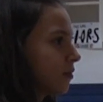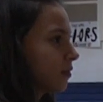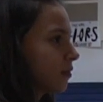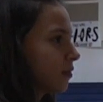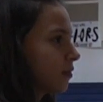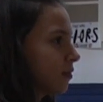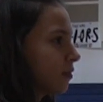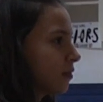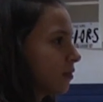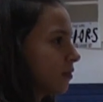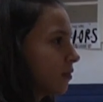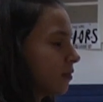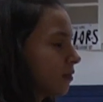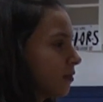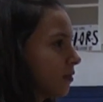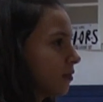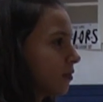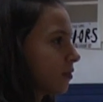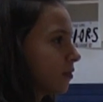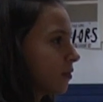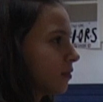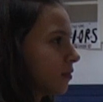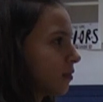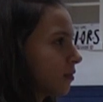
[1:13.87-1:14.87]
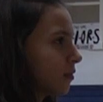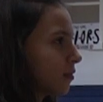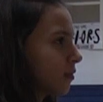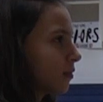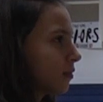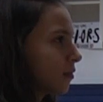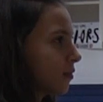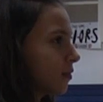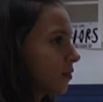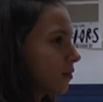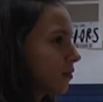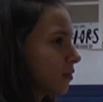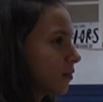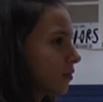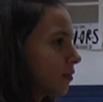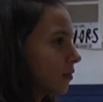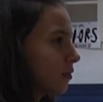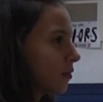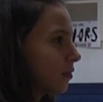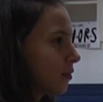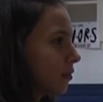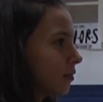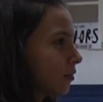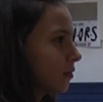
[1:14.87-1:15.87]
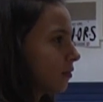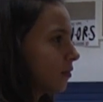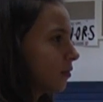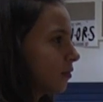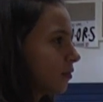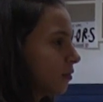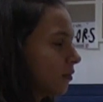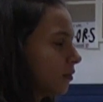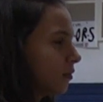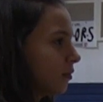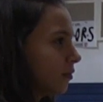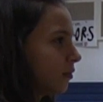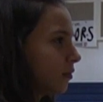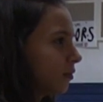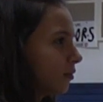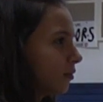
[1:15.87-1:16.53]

No words are spoken by the person on screen.